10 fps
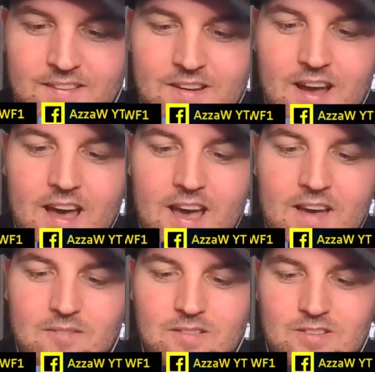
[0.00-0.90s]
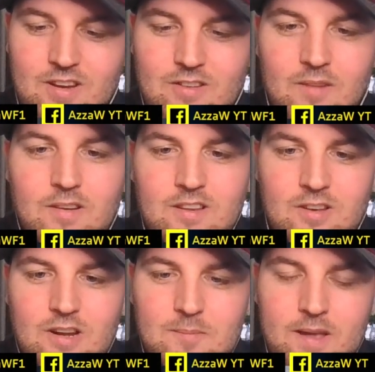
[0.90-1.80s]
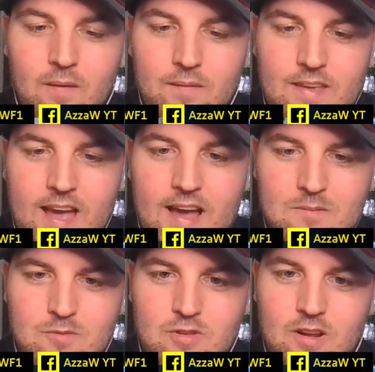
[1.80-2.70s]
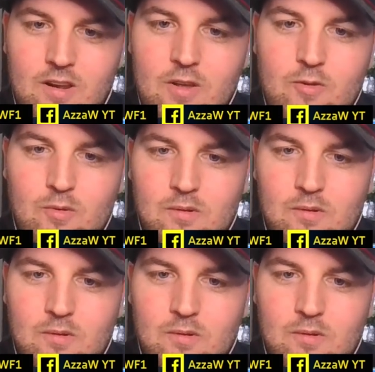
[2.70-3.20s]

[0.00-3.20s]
So Thomas is going to be on the absolute